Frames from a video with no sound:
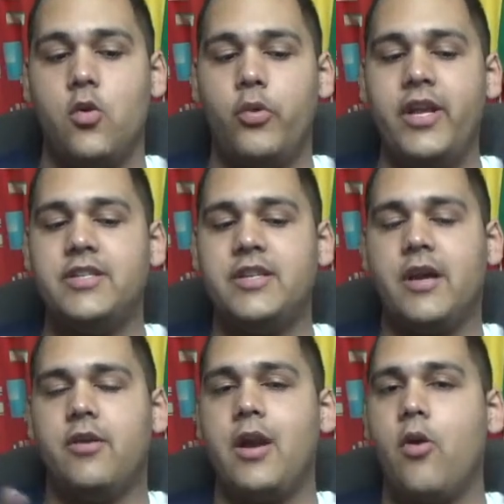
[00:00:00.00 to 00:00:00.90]
We need to
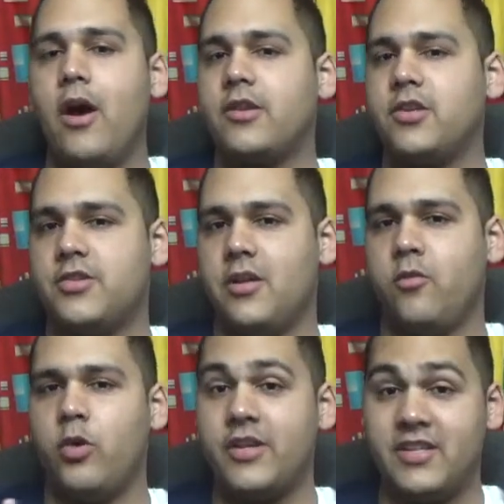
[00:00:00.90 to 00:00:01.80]
now ask ourselves,
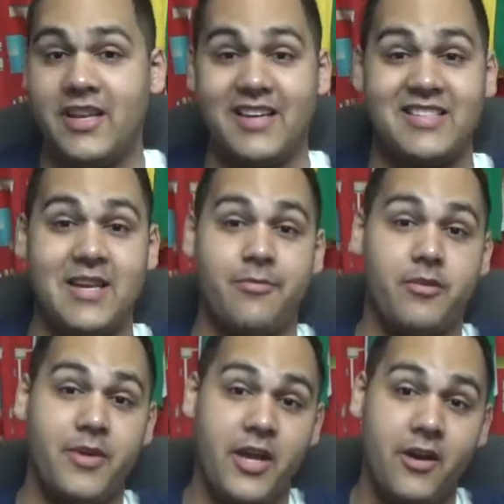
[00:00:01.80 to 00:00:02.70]
what is the next step
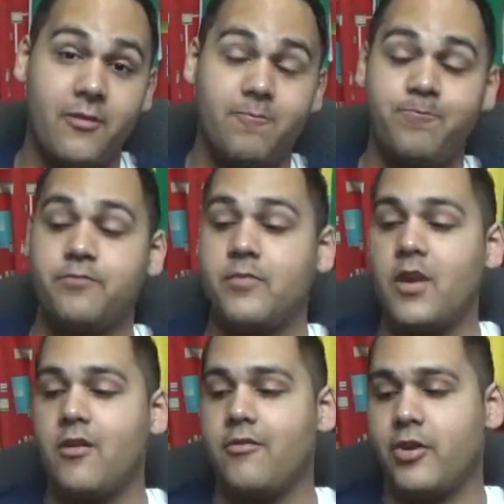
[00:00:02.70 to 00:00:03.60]
from here?
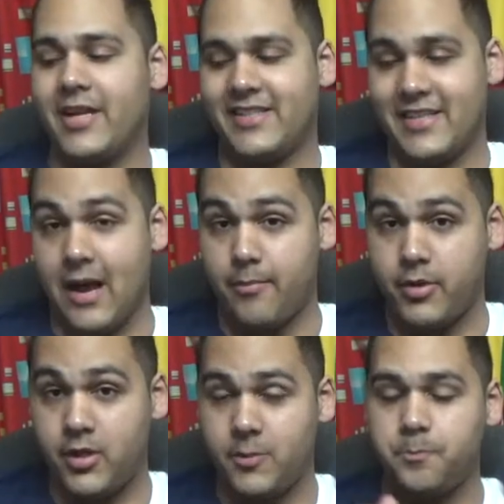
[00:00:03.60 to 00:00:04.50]
For an
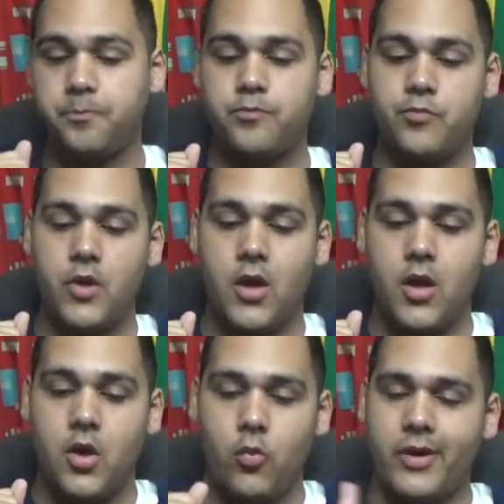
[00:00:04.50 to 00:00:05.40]
example,
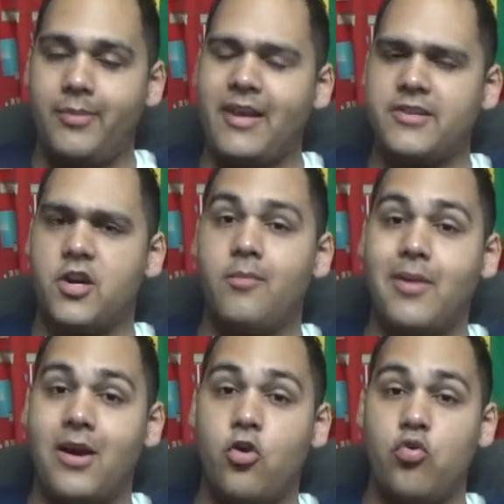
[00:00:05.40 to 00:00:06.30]
when the players come
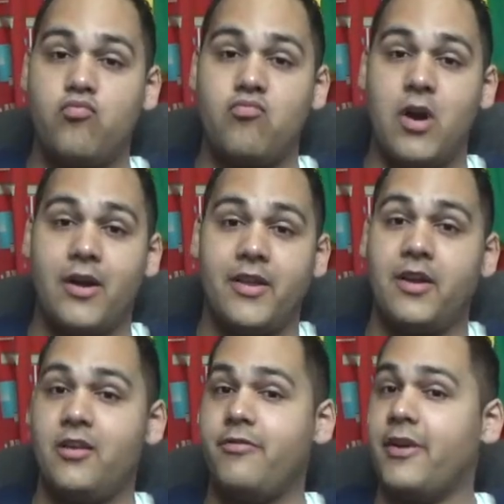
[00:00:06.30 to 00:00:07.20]
back home, are they
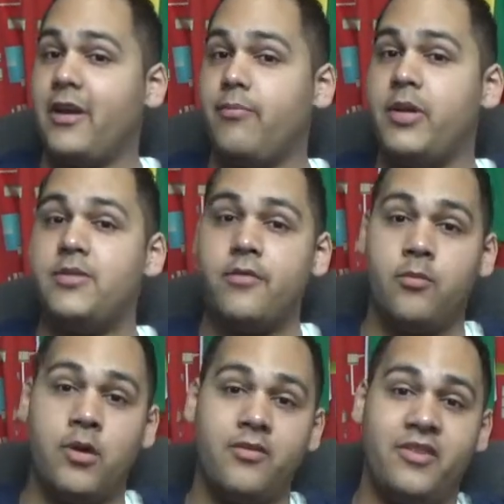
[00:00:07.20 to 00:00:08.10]
going to forget beach
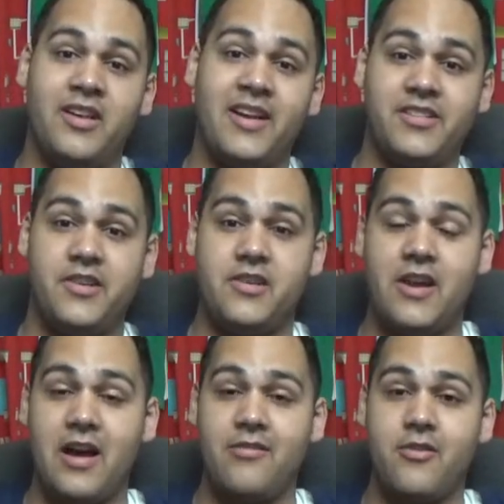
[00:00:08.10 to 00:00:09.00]
football for the next year and a
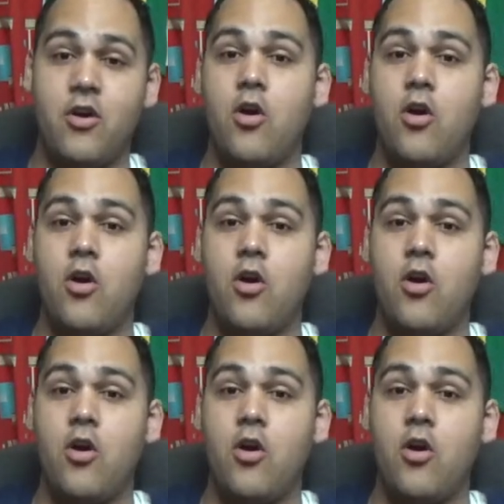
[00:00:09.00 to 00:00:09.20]
half?